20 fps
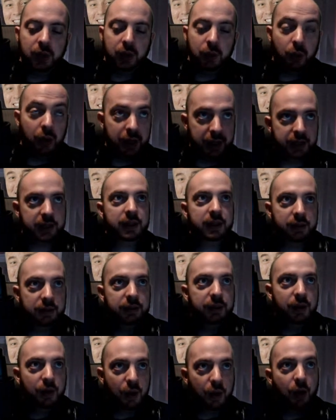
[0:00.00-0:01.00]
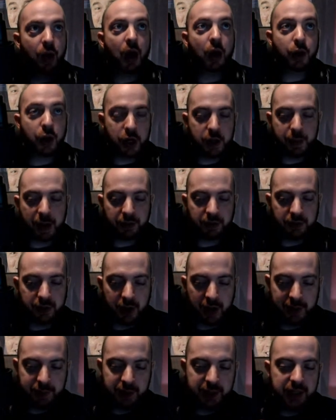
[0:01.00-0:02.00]
at least a good amount of
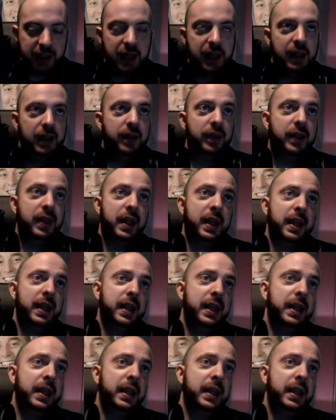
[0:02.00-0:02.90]
times, the